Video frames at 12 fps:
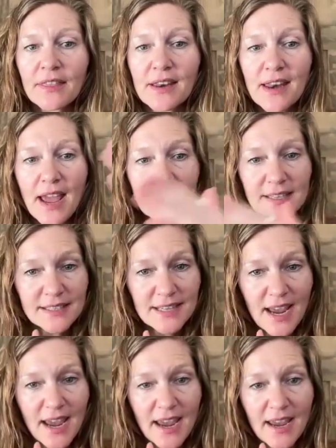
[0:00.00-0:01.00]
The next
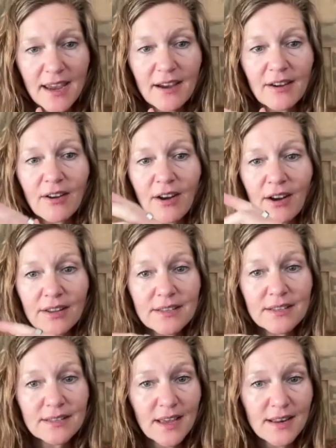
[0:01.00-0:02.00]
day
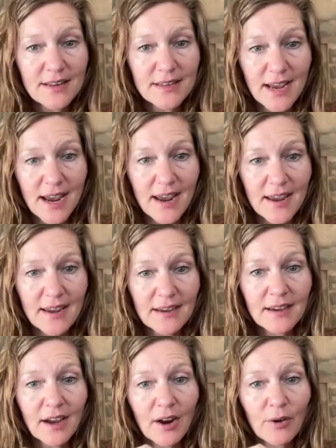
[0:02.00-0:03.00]
on Sunday,
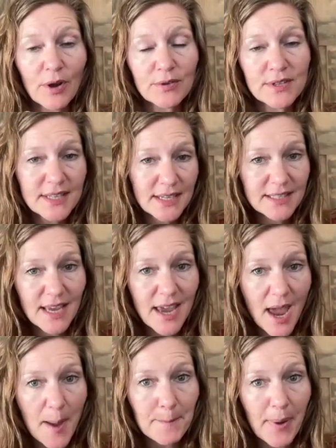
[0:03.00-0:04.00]
around 6
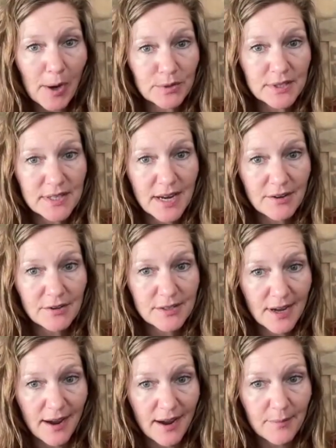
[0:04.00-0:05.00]
a.m. Mountain Standard
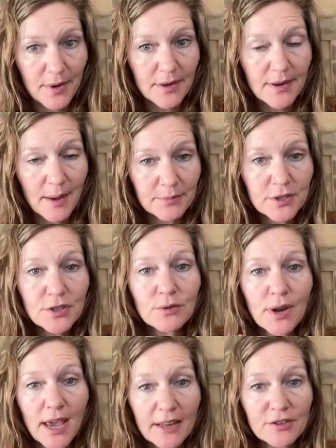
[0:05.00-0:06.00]
Time,
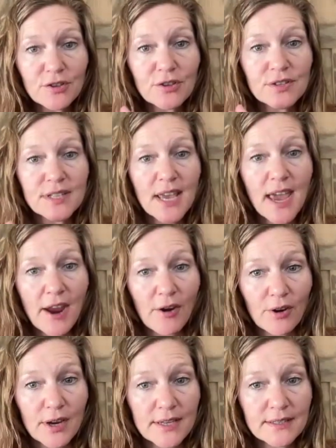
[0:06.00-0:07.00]
Neptune enters
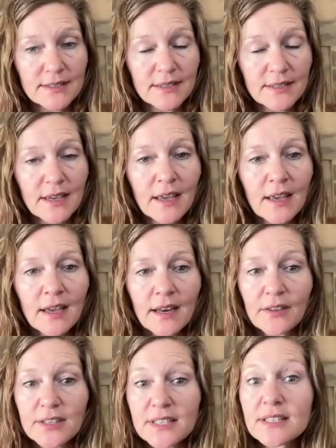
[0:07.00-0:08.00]
Aries.
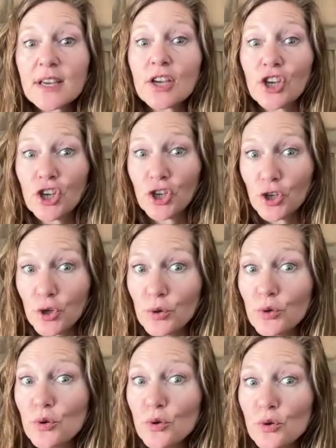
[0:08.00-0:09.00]
Now, this is a
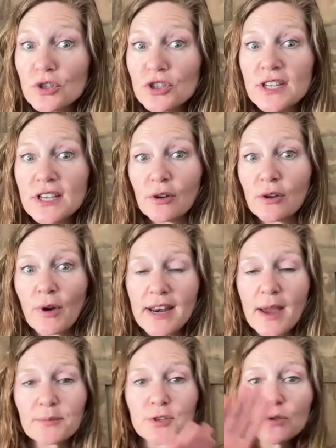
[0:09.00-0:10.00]
huge deal, right?
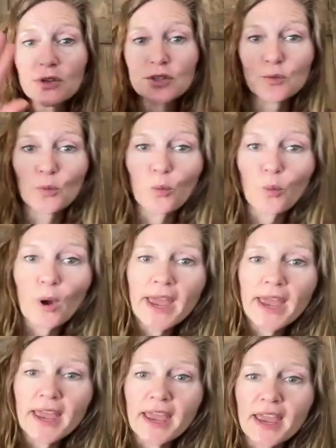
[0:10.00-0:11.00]
Neptune is
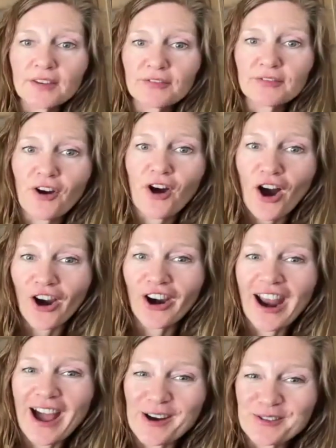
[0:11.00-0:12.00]
way
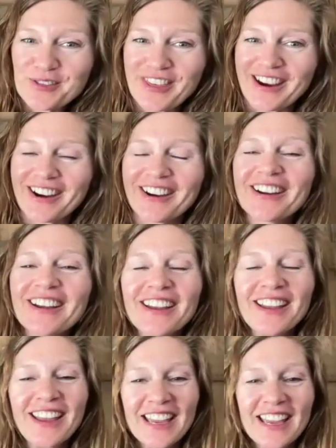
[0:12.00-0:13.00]
far out there.
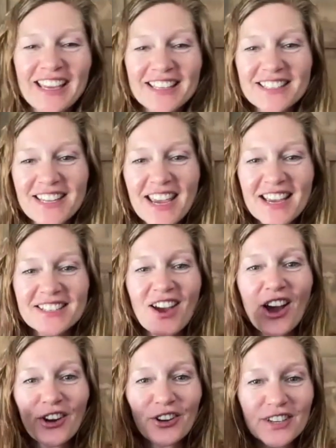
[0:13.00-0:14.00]
It takes
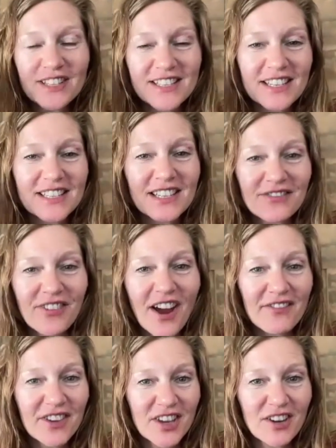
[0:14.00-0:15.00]

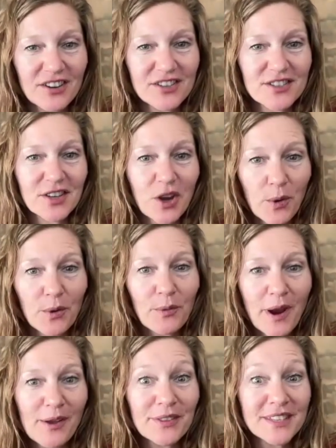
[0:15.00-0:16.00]
165 years to go
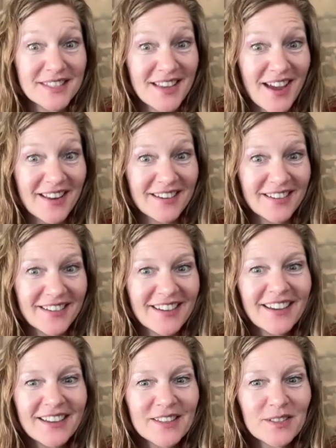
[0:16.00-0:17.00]
around the sun.
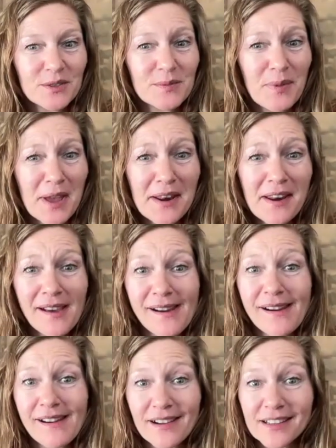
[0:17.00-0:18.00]
So it's been
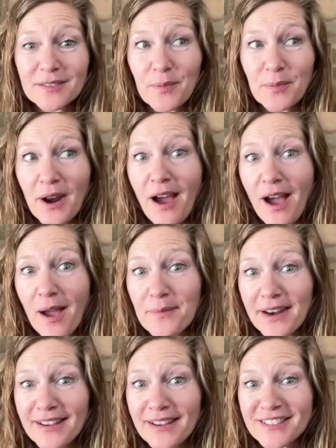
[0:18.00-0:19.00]
a hot
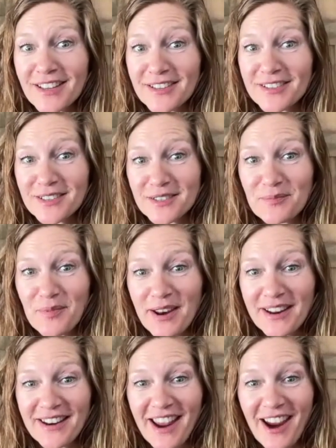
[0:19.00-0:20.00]
minute since it's
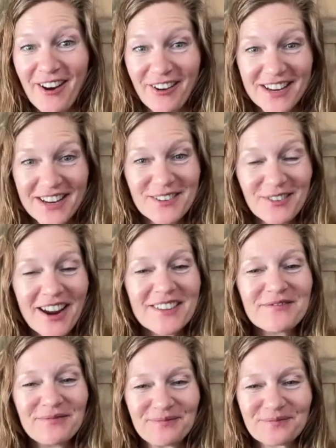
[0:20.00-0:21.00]
been in Aries,
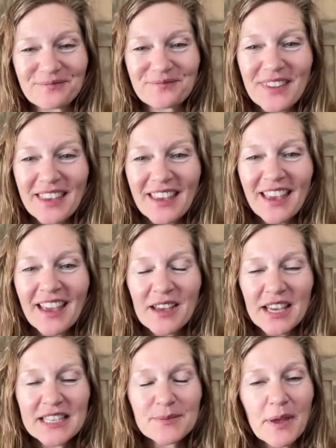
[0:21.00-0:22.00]
right?
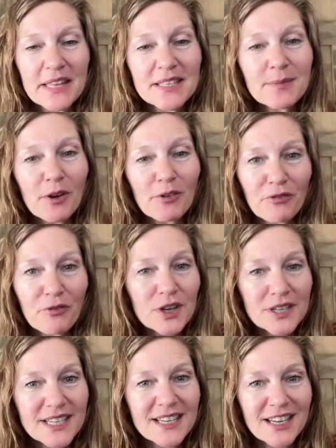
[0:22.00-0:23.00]
It spends about
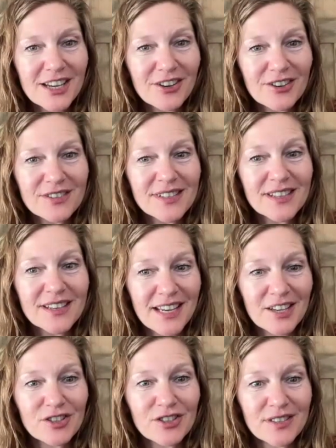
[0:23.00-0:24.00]
14 years in
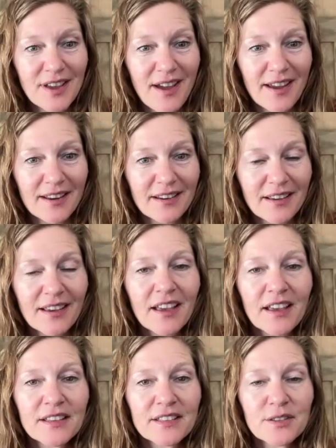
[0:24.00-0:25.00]
each sign.
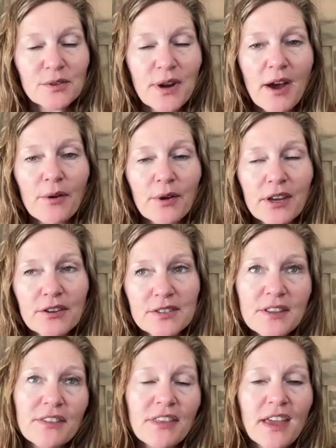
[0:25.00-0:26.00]
So now here's
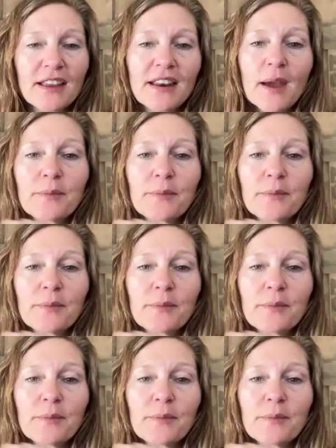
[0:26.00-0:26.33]
the thing.